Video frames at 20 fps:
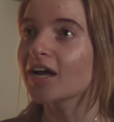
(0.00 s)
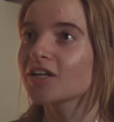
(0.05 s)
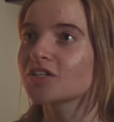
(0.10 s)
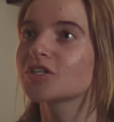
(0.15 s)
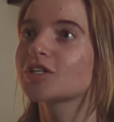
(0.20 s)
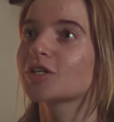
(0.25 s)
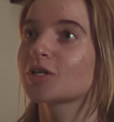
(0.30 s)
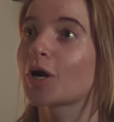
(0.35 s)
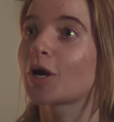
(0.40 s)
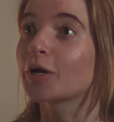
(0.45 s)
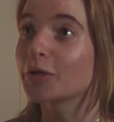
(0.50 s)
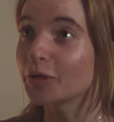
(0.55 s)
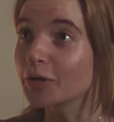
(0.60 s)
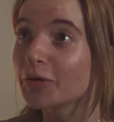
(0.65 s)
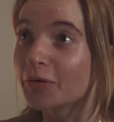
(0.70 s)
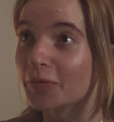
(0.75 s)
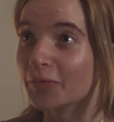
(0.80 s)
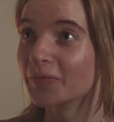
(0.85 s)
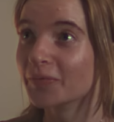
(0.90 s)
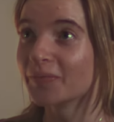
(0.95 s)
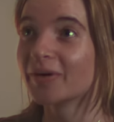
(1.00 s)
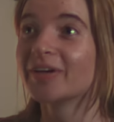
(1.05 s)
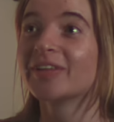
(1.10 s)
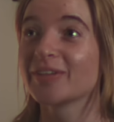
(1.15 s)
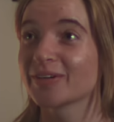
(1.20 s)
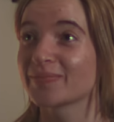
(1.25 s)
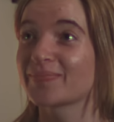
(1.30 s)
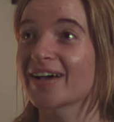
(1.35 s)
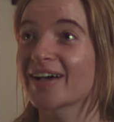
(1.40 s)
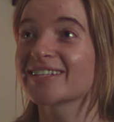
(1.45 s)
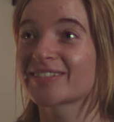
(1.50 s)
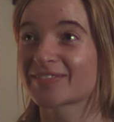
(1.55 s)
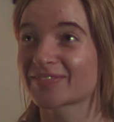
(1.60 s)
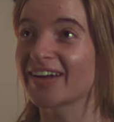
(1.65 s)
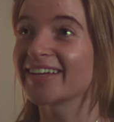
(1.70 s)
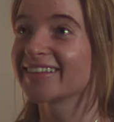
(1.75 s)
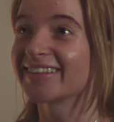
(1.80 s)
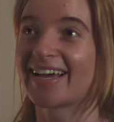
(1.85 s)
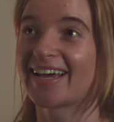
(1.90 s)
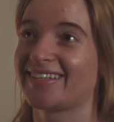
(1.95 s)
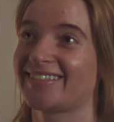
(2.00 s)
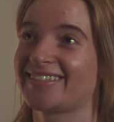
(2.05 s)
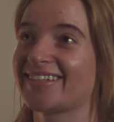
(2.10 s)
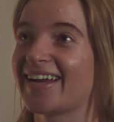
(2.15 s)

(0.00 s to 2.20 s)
cheated on you with your best friend last